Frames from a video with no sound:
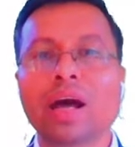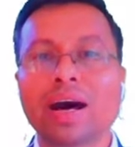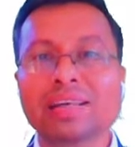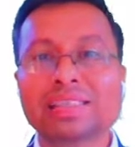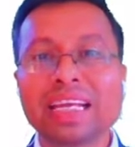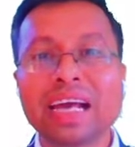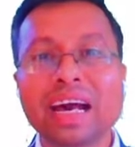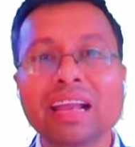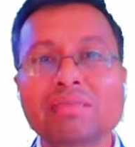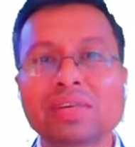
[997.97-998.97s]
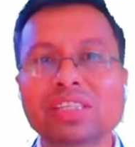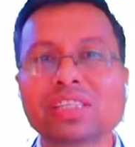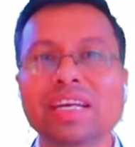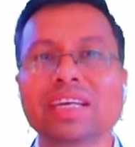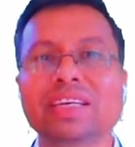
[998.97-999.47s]
A single
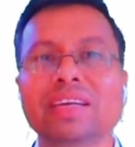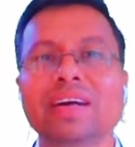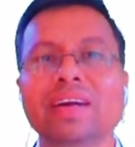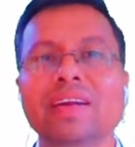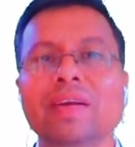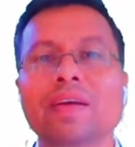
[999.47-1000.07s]
mistake here